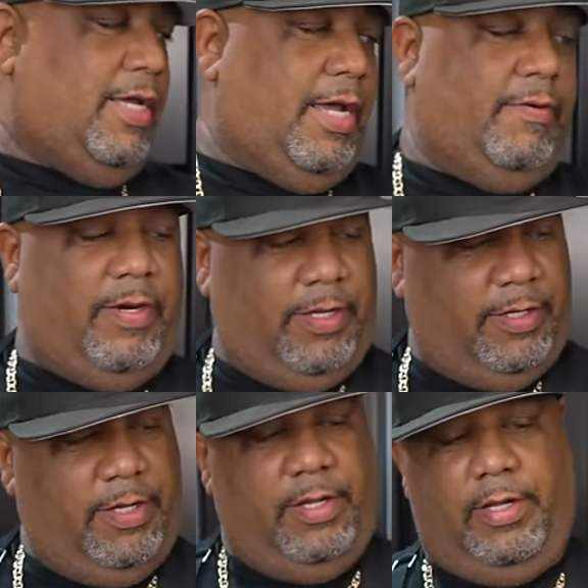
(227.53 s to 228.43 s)
hot, right?
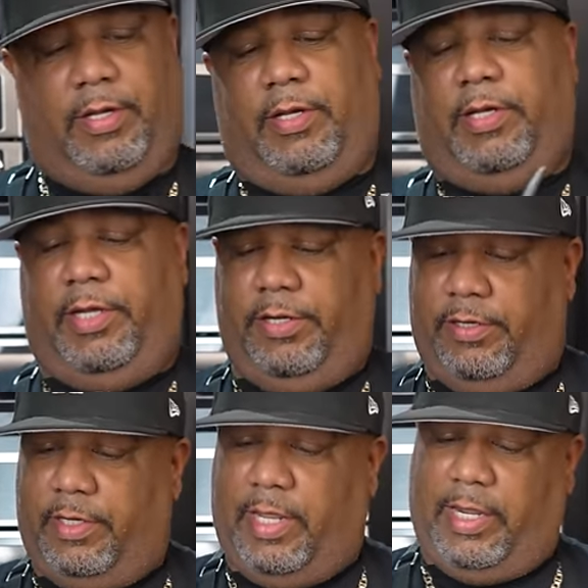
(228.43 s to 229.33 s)

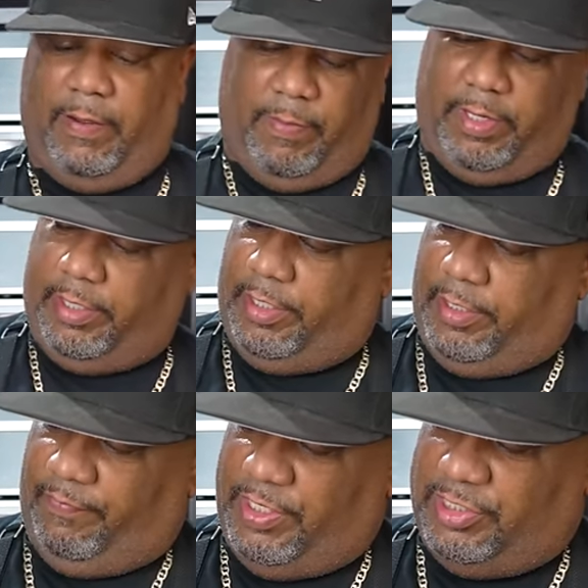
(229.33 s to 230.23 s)
Here, I got my,
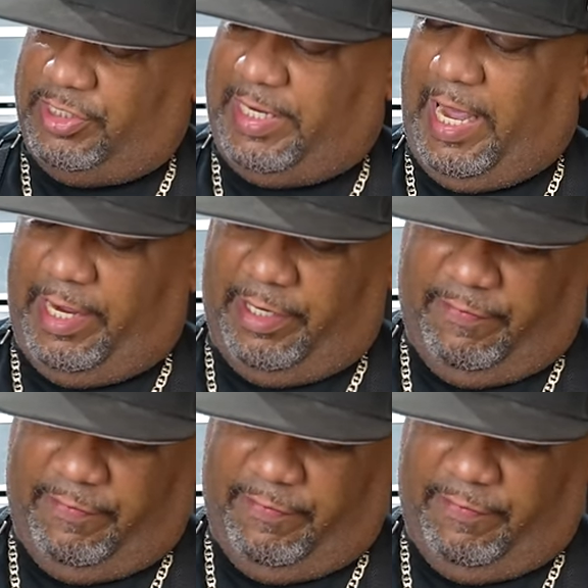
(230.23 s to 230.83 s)
um, this is scallion